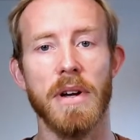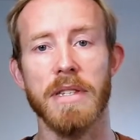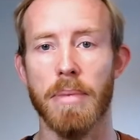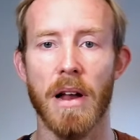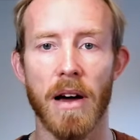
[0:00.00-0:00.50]
a
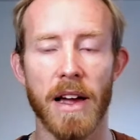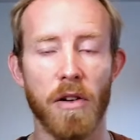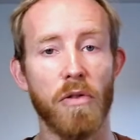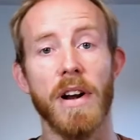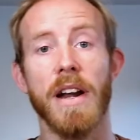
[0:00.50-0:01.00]

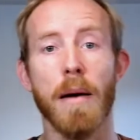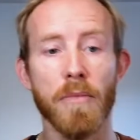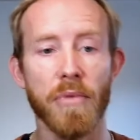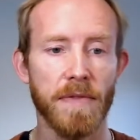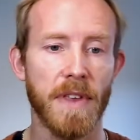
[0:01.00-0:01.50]
supplier or a
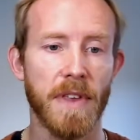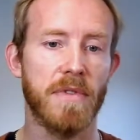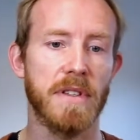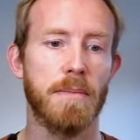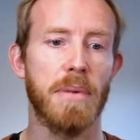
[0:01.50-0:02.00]
number of
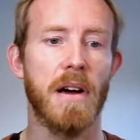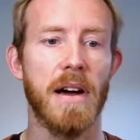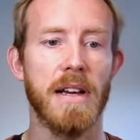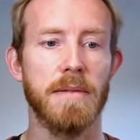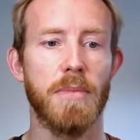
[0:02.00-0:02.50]
different suppliers.